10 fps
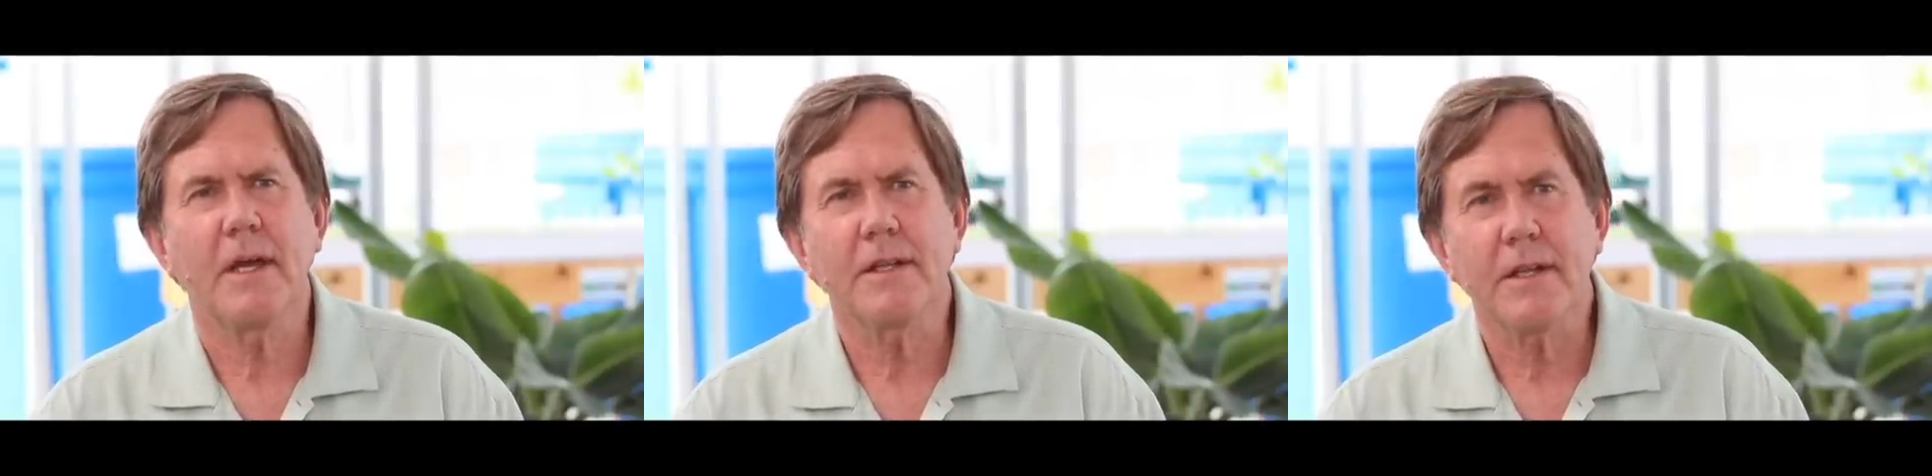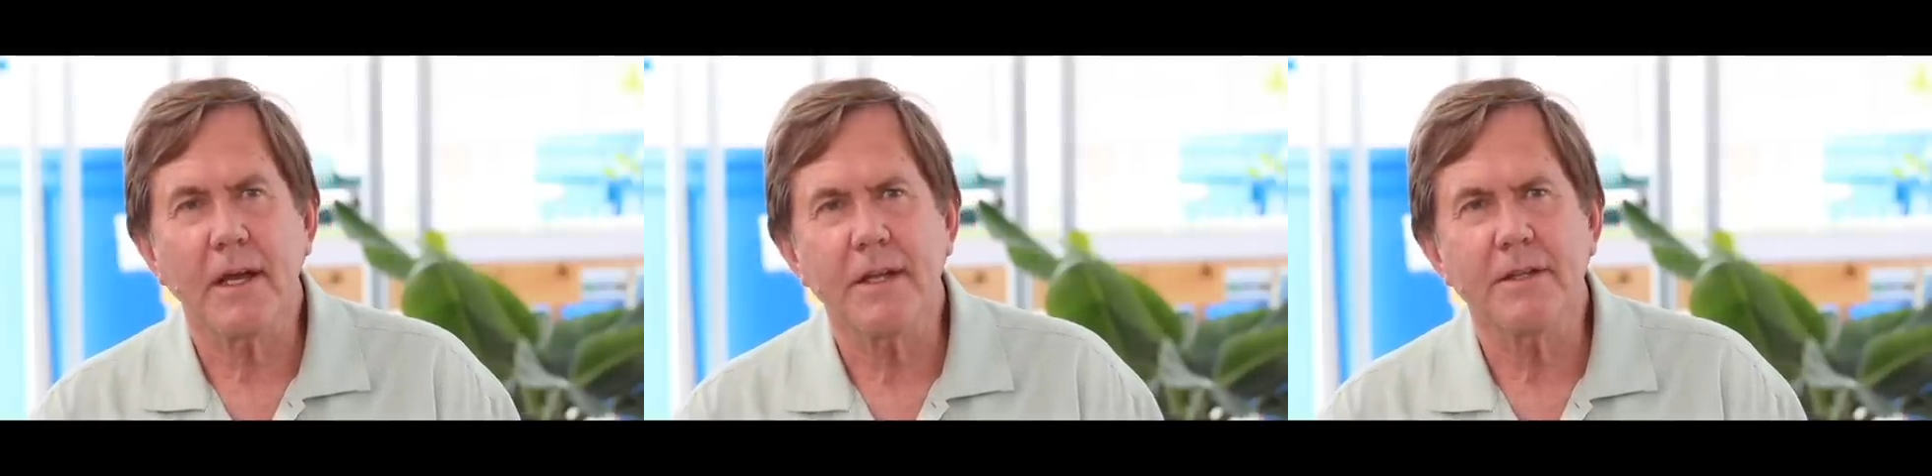and
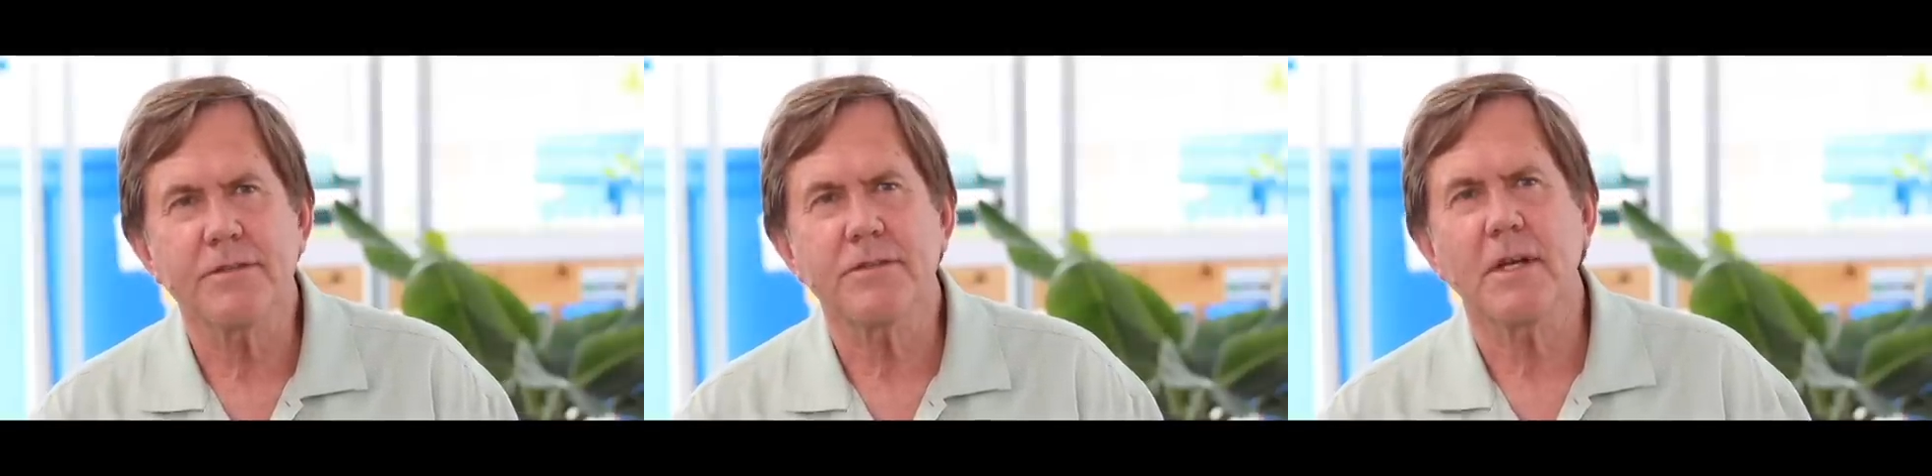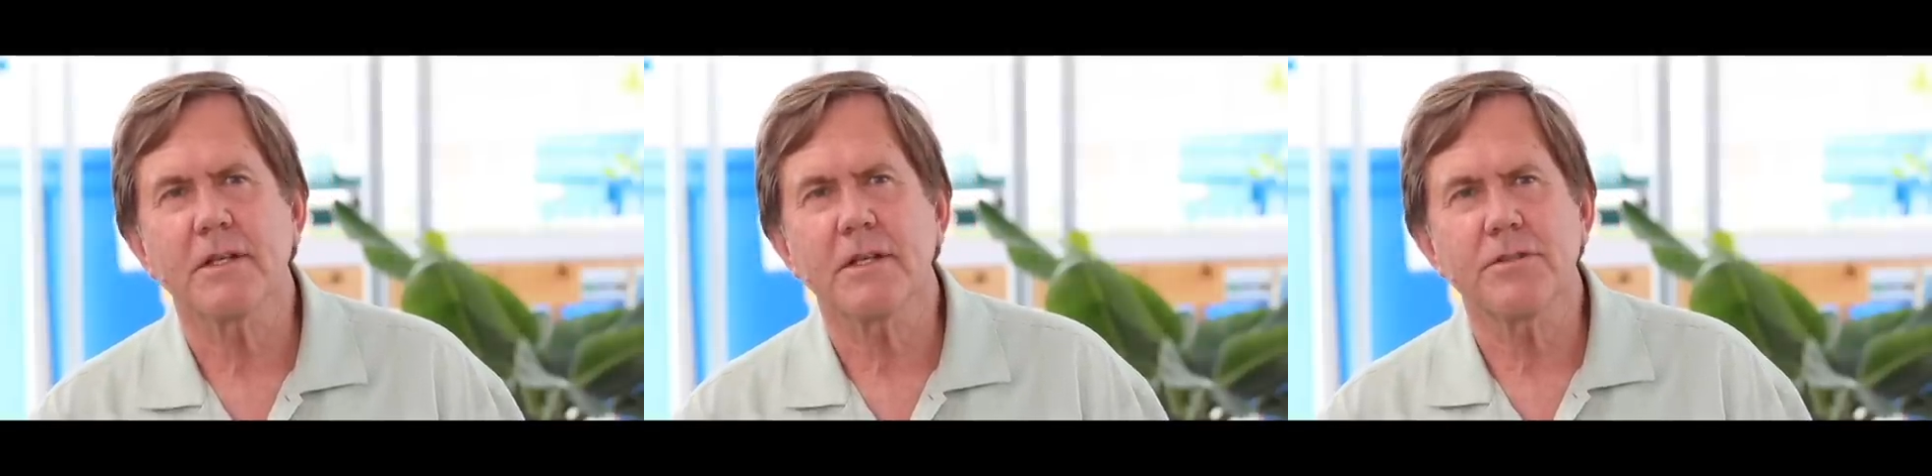guidance
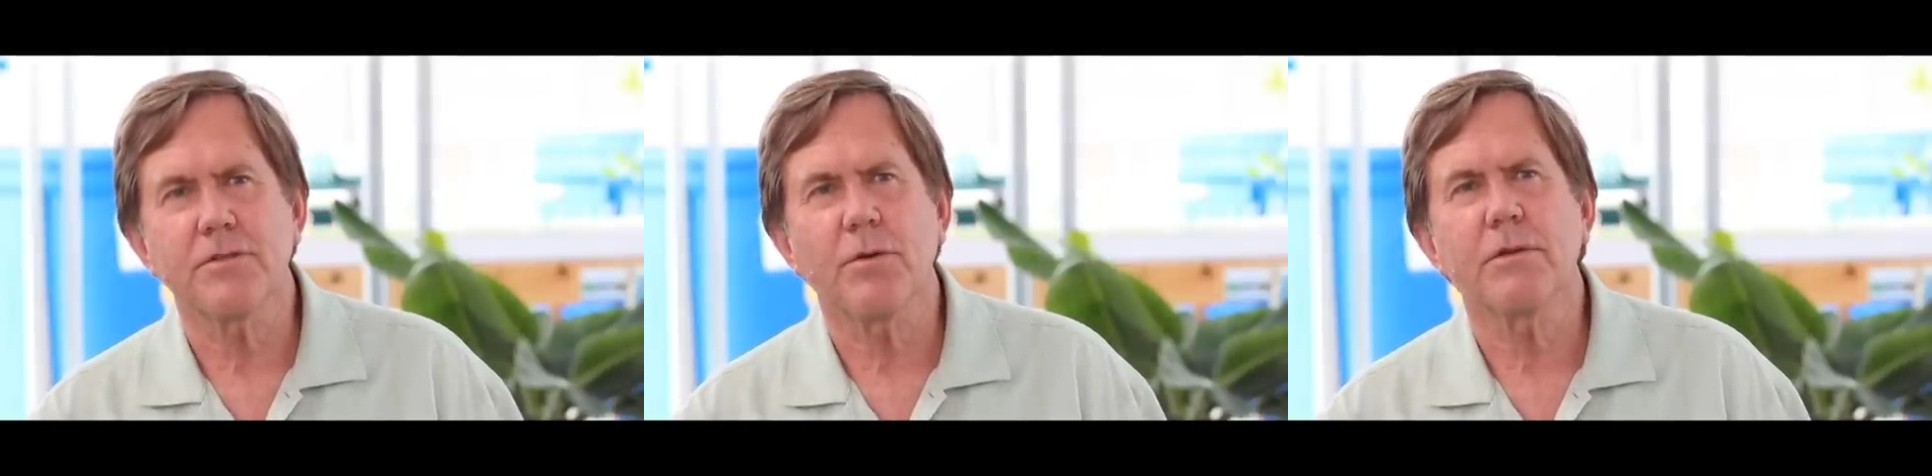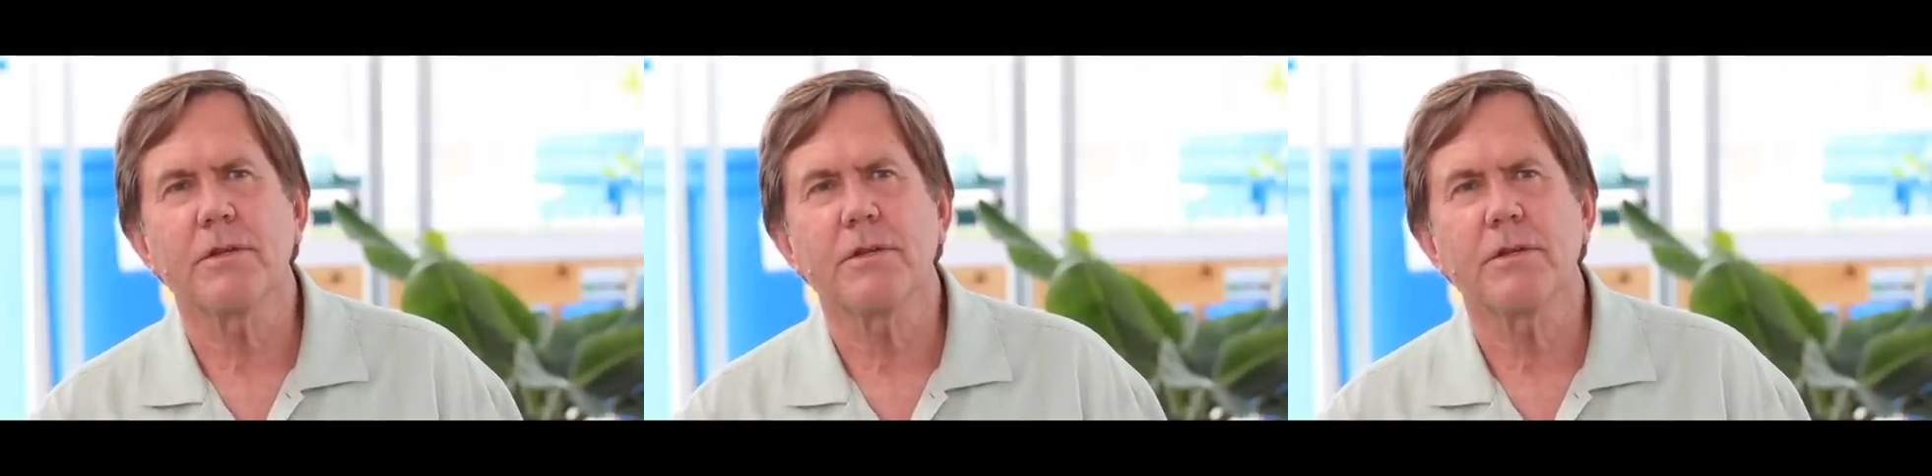on controlled